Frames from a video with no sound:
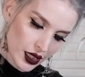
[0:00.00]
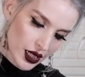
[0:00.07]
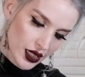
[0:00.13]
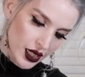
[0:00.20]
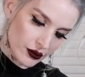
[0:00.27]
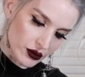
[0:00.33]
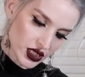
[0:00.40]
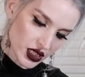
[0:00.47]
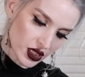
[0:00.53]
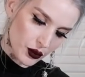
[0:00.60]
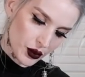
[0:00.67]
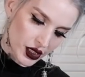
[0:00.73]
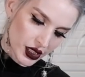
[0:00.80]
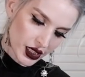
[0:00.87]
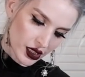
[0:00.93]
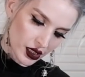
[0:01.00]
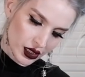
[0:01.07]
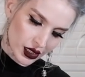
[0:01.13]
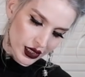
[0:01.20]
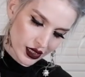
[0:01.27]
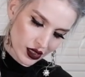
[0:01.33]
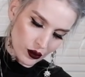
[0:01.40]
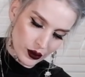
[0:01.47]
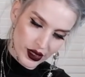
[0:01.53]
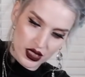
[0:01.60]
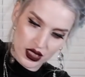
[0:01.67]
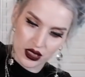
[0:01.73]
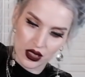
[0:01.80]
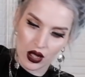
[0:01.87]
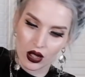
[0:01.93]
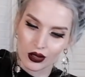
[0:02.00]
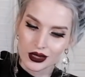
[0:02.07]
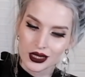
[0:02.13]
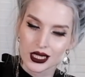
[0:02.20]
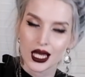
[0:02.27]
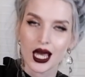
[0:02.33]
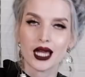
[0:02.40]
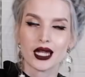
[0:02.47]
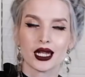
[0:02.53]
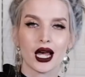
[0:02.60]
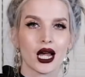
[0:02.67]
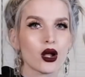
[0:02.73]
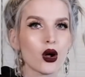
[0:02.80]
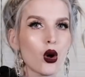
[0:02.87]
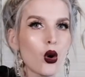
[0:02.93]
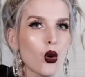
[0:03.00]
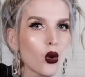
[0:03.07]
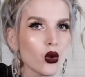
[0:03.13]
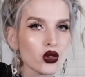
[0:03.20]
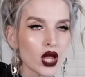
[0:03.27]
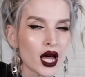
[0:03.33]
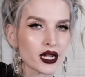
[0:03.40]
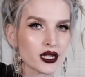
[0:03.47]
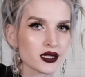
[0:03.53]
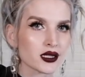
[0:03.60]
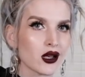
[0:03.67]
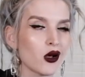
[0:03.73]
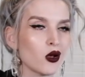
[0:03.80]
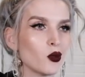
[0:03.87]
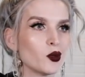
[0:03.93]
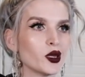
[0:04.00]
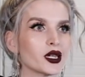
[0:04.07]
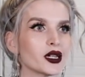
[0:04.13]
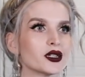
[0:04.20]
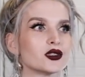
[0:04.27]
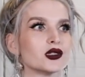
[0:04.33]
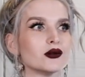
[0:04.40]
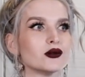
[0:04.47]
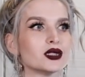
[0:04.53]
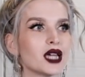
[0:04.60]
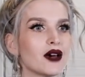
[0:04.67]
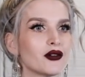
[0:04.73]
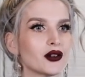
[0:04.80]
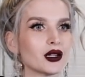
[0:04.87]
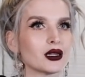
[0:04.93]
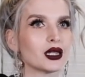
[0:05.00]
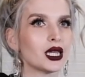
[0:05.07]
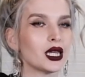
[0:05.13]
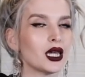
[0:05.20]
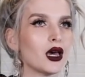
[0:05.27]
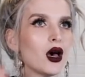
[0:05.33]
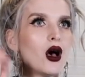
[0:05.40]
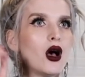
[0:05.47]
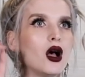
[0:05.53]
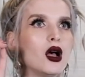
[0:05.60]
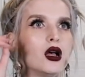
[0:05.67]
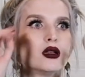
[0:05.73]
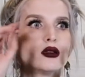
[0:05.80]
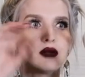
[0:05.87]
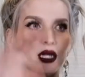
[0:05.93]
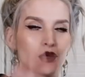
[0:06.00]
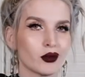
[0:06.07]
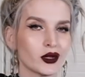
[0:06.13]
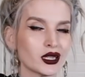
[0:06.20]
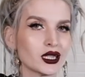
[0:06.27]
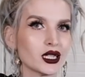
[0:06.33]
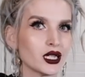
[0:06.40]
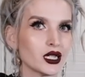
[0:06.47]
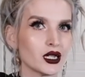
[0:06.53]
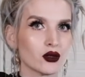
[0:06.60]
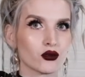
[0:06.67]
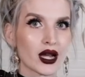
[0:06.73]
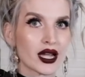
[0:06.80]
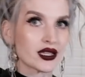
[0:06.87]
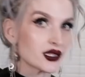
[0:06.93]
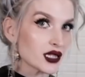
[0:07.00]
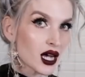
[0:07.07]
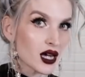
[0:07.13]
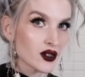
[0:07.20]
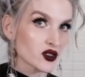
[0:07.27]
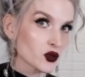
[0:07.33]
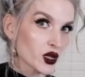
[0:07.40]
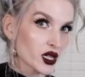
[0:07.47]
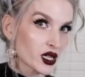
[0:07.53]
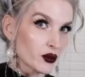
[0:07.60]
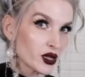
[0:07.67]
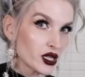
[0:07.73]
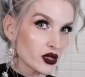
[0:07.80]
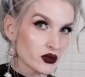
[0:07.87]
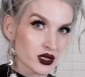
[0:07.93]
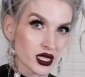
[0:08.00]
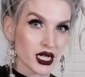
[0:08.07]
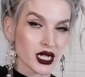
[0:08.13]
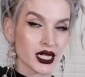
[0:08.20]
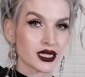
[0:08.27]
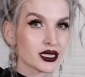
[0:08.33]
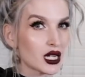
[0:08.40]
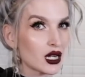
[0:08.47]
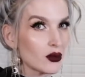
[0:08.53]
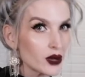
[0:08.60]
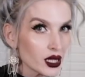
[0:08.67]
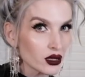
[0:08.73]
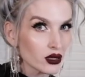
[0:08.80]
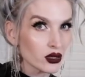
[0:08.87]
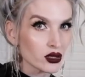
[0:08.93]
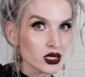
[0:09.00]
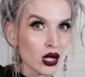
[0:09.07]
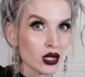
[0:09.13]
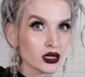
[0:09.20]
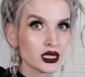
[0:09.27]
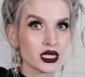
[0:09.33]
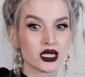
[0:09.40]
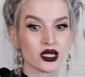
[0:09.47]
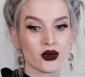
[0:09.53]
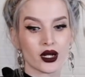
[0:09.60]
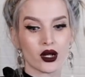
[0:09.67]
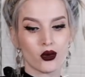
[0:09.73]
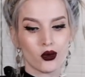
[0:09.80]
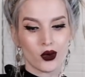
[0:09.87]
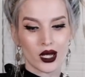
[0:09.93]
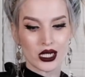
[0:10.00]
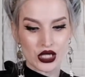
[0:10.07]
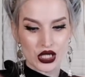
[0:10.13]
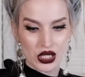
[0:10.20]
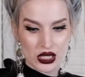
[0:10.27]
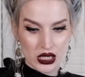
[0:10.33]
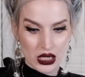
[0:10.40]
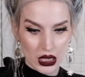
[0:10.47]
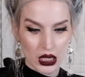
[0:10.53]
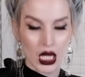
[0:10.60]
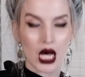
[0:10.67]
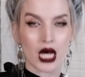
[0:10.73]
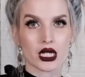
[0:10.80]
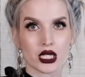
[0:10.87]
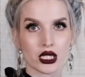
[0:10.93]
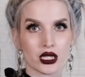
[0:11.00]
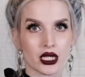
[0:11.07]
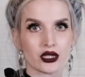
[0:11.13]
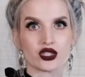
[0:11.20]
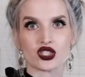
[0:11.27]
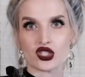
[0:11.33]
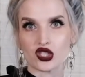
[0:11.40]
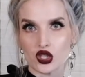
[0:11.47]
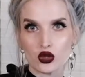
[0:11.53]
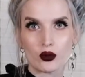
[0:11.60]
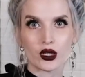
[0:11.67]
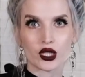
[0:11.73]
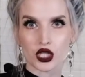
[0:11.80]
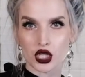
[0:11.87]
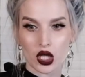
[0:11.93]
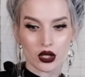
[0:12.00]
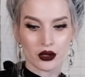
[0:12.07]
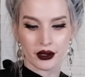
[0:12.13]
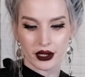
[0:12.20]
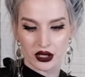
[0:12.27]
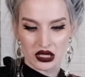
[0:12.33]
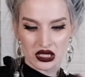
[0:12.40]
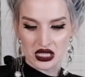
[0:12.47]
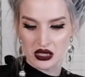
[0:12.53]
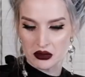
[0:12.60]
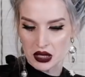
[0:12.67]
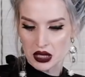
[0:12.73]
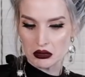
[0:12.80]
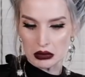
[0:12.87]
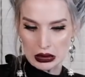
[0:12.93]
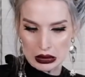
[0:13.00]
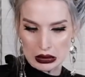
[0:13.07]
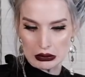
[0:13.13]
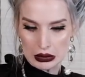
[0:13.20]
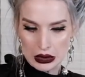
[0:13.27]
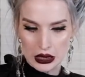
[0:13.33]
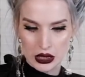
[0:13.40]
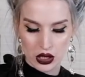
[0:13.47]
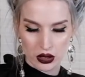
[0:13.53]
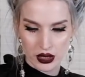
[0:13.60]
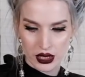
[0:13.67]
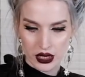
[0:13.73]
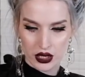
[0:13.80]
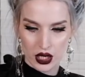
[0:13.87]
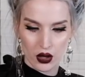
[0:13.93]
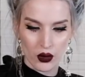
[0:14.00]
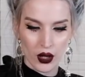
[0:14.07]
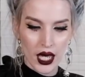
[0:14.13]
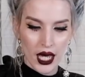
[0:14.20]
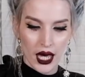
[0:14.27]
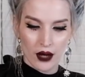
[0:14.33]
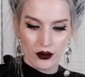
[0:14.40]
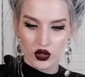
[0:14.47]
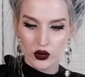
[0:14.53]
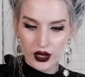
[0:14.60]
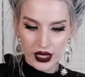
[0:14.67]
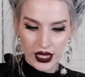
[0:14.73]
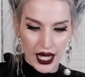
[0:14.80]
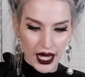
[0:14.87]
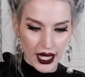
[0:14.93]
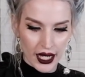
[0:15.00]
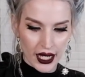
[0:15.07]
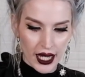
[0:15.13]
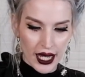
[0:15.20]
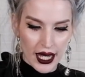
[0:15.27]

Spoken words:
And I'm just gonna put in a little bit of salt. Not a whole lot of salt because you definitely, like with the red sauce we're gonna be using, it's gonna be a little salty, so I don't want just a lot of, like just too much salt, like just to be really, really salty. So I'm doing that.